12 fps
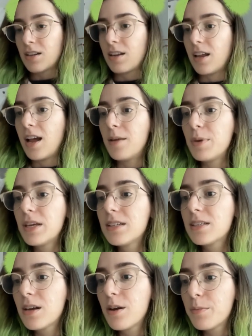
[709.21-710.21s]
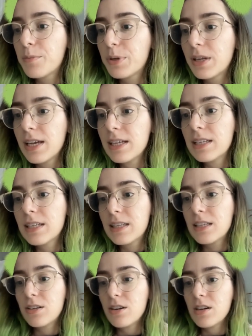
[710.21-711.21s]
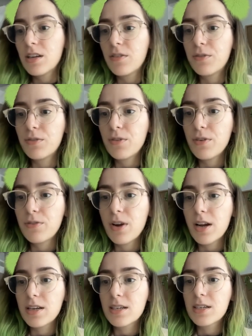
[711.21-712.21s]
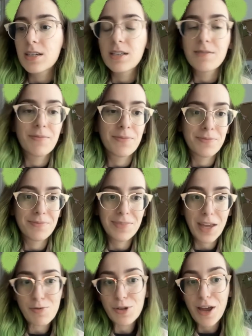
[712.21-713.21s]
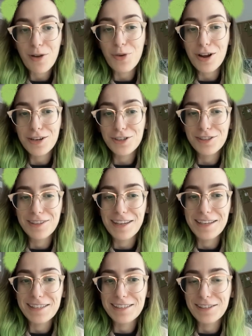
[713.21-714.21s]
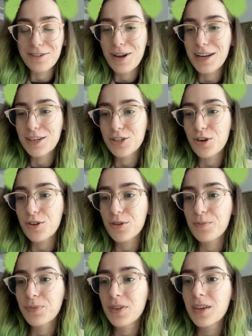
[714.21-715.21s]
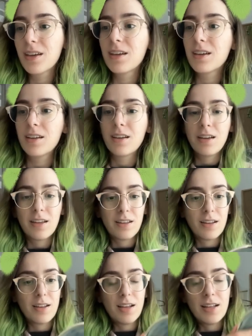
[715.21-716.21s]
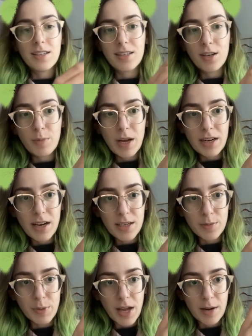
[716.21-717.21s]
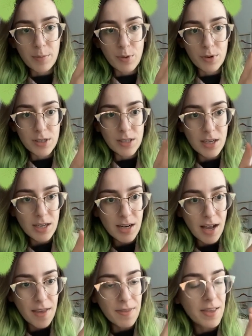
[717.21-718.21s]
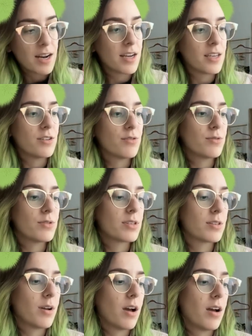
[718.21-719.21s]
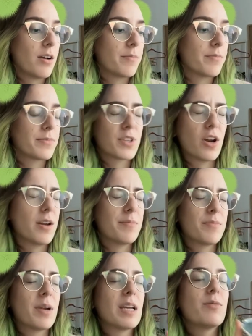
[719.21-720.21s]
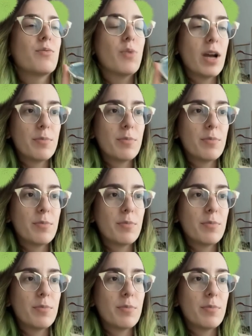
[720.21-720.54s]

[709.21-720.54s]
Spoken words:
I made some plates. These are a gift for a friend. They will not watch this, so I can show you. It's still my nice black porcelain, and then I used, my white